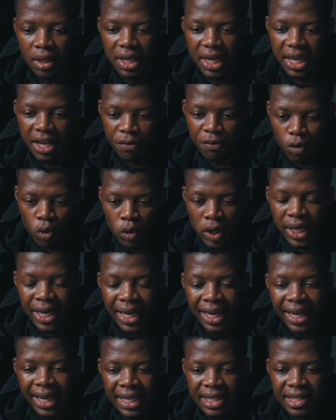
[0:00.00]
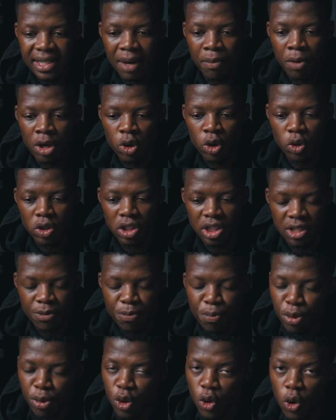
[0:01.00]
if we can get someone who's
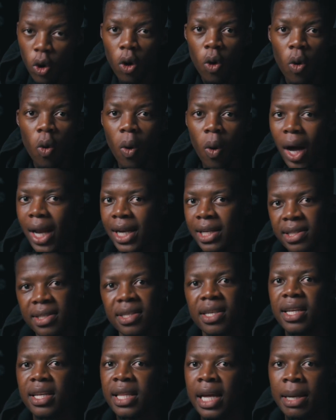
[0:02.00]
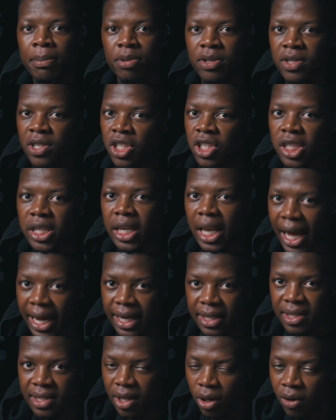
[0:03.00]
just pure quality in that position
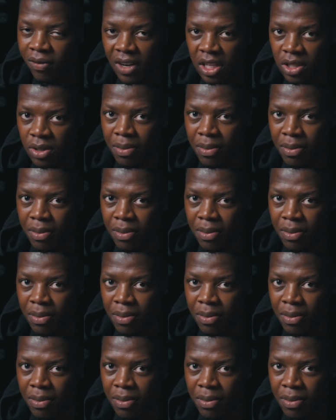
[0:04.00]
like Tshegofatso